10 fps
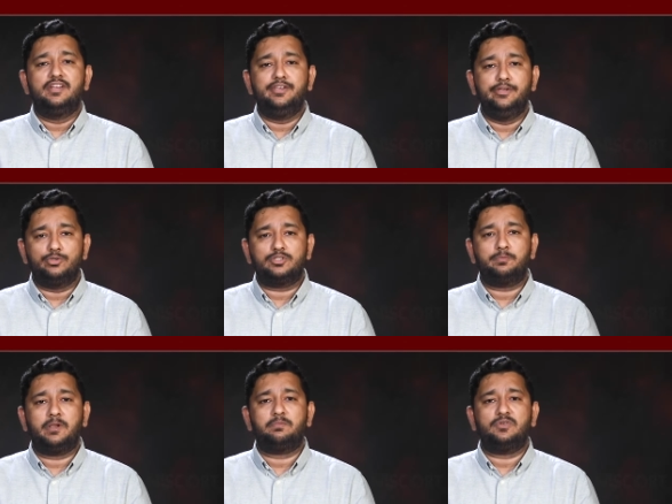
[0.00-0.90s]

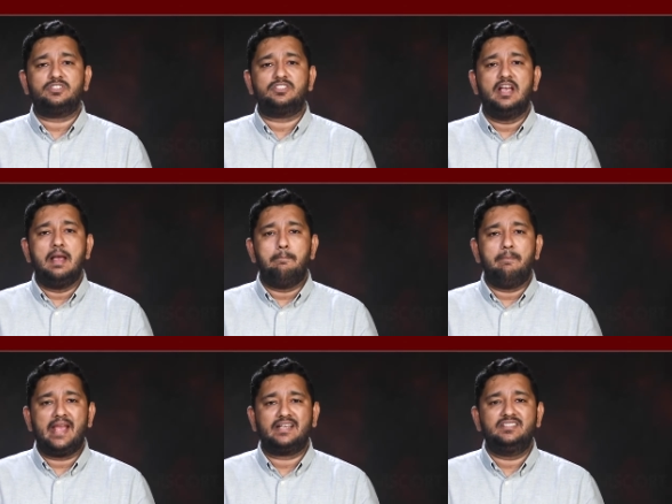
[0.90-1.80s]
newspapers,
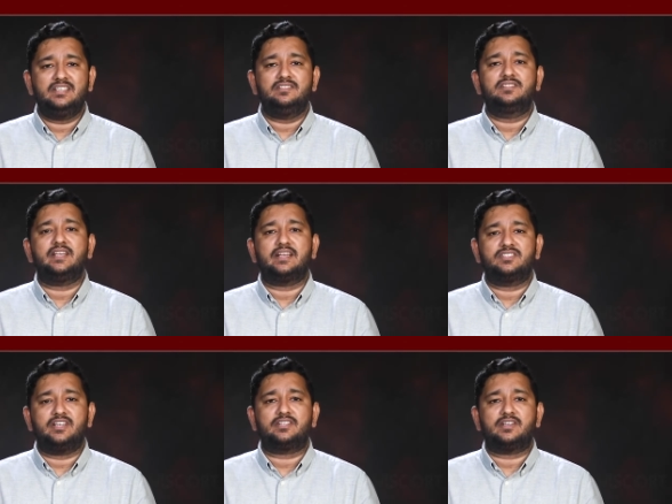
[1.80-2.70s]
magazines,
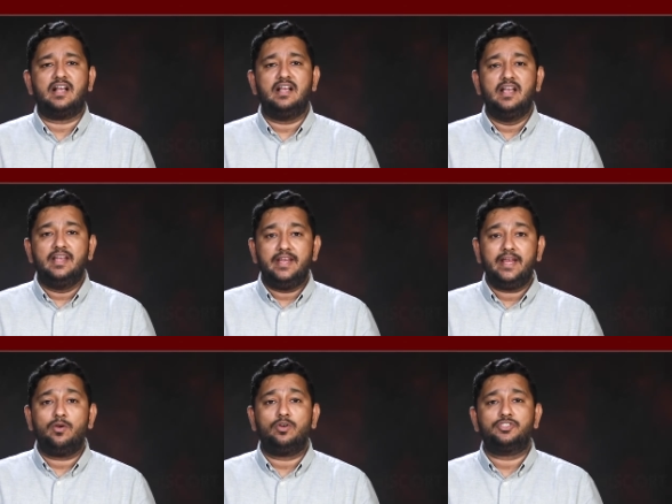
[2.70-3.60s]
etc.,
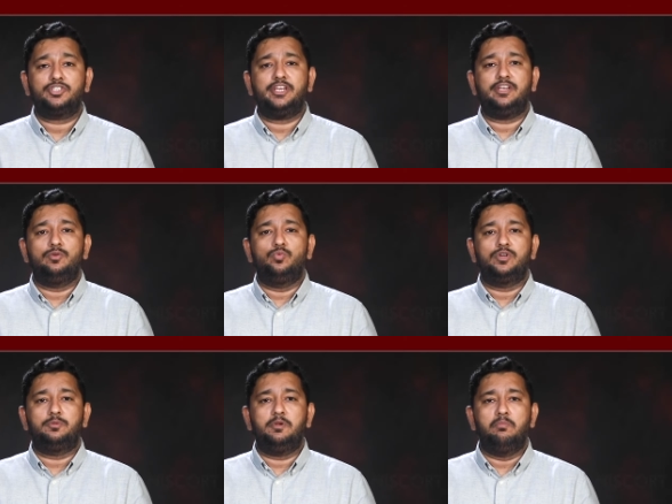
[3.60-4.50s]
he or she
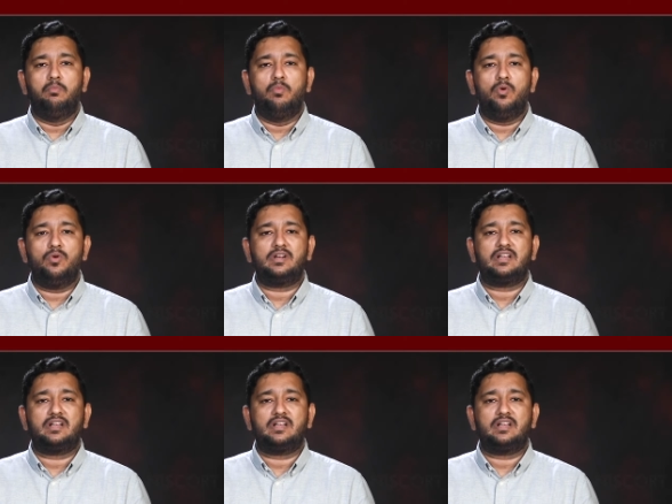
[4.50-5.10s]
would be more